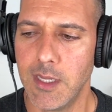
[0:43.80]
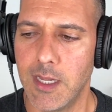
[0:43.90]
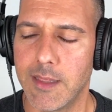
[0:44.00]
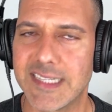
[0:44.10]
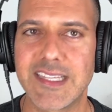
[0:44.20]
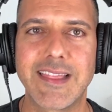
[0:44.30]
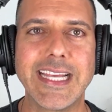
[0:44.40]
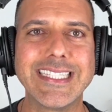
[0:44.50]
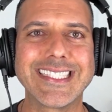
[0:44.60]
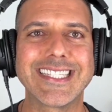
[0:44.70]
That's the
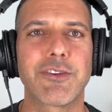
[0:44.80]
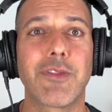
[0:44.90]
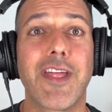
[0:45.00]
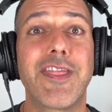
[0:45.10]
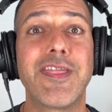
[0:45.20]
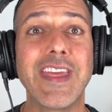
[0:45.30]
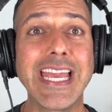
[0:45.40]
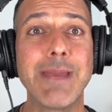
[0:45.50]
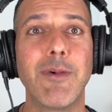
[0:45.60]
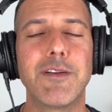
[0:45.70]
thesis or the
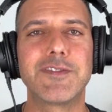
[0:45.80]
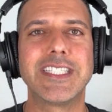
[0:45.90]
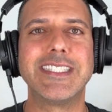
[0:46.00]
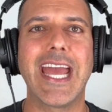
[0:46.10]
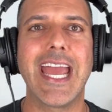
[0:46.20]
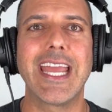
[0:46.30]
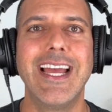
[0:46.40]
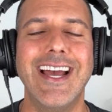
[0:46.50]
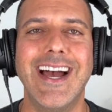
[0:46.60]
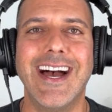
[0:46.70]
theme of today.
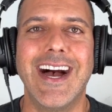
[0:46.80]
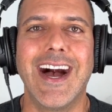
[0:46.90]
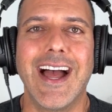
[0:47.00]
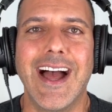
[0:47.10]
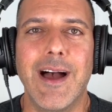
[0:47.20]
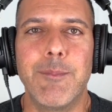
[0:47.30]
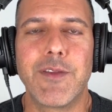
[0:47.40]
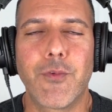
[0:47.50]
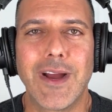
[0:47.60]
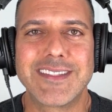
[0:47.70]

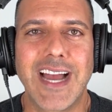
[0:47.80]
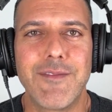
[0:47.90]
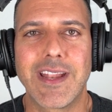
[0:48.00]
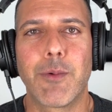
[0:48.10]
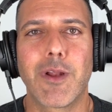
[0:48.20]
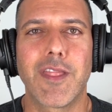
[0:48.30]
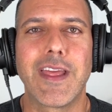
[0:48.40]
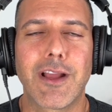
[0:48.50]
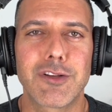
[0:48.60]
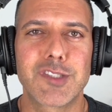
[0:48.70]
Before I dive in, I want to
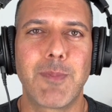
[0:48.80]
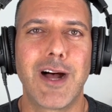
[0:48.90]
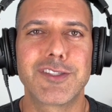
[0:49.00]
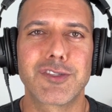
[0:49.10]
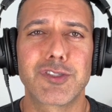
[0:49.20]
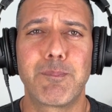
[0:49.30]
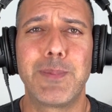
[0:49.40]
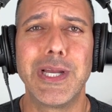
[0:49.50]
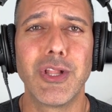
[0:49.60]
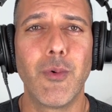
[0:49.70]
thank our sponsors,
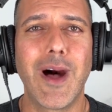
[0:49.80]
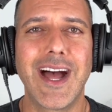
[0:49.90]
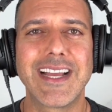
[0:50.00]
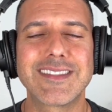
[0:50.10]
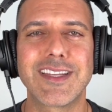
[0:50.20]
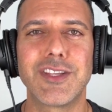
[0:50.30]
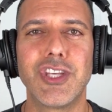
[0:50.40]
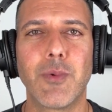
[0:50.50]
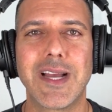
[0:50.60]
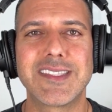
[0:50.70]
Pillowise
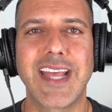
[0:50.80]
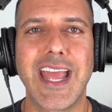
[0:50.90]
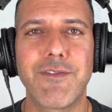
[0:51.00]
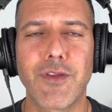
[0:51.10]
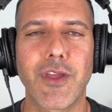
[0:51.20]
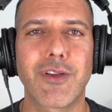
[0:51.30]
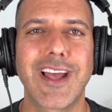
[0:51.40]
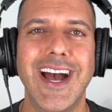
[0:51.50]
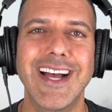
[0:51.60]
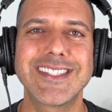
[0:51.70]
USA, for their
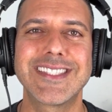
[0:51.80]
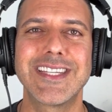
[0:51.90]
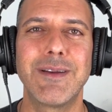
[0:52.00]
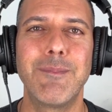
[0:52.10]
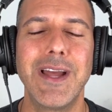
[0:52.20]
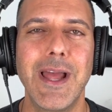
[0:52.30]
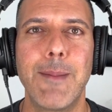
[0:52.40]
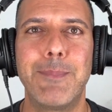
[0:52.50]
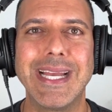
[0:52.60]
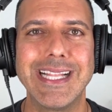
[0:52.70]
custom
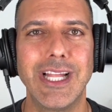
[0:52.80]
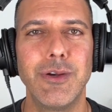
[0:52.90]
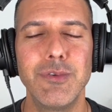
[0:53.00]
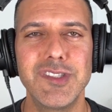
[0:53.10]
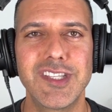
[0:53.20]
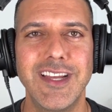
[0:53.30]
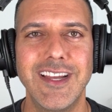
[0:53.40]
pillows.